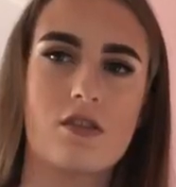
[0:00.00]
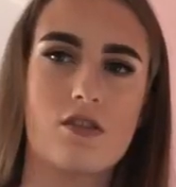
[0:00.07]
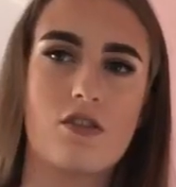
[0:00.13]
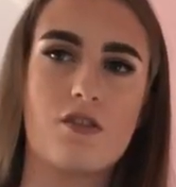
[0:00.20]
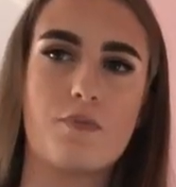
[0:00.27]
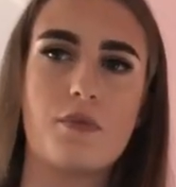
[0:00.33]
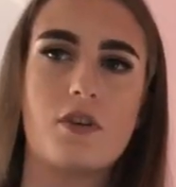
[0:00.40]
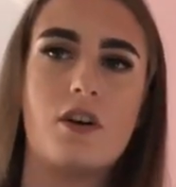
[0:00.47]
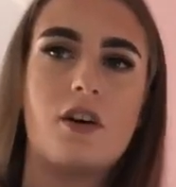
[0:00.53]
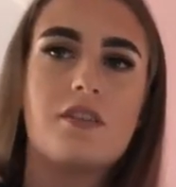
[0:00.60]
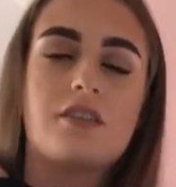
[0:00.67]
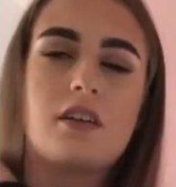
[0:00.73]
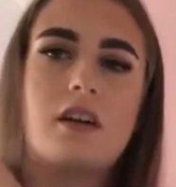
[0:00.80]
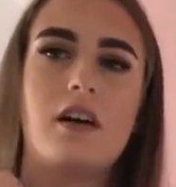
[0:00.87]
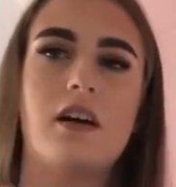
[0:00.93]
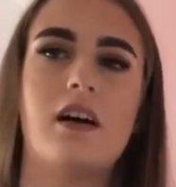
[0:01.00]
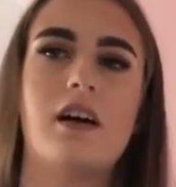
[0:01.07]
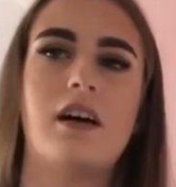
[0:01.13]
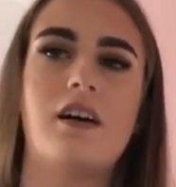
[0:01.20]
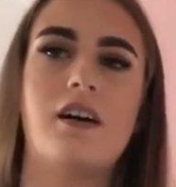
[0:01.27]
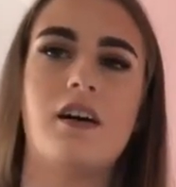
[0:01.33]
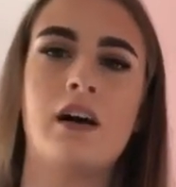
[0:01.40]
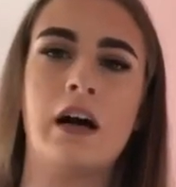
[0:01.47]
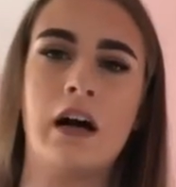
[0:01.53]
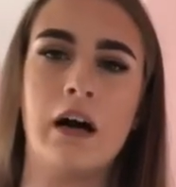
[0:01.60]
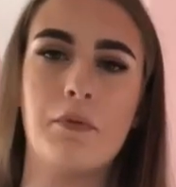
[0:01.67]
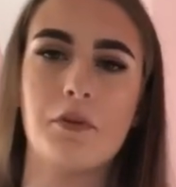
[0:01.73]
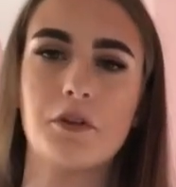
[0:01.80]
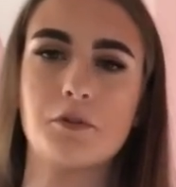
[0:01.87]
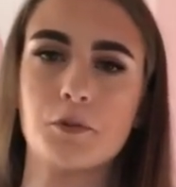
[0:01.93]
Just because I
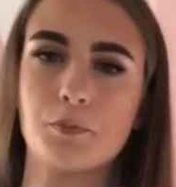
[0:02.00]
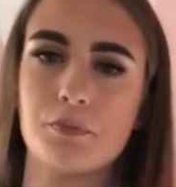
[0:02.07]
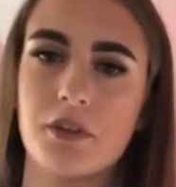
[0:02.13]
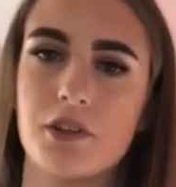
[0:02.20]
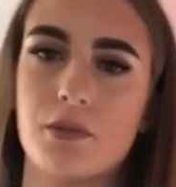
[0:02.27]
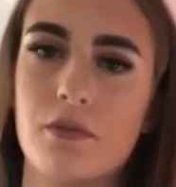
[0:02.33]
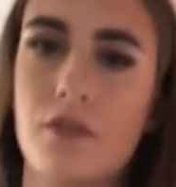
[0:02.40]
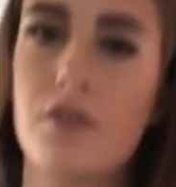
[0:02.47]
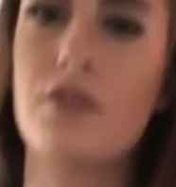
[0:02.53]
will be doing